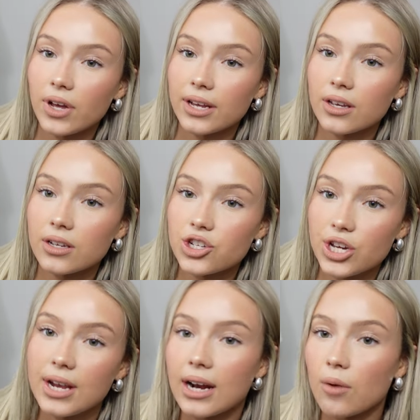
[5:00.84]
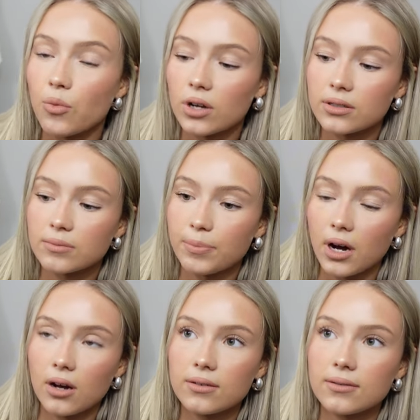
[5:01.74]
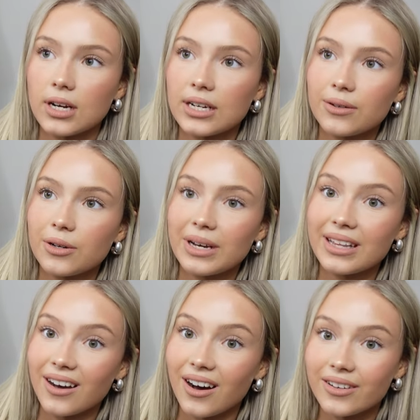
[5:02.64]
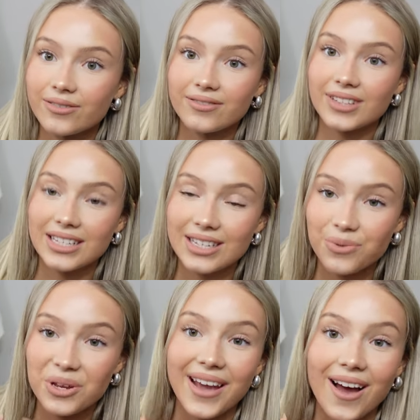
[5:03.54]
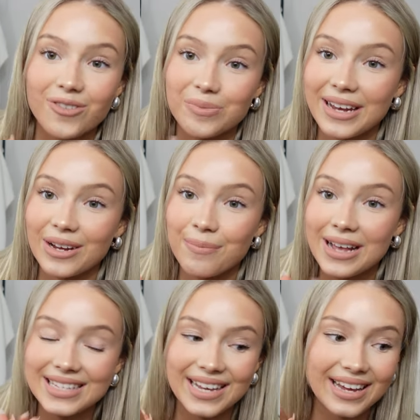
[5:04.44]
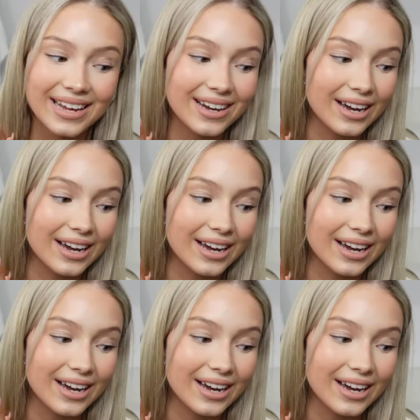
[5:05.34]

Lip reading: like She Glam ones, but I don't know where they are. This is what you get for being messy. When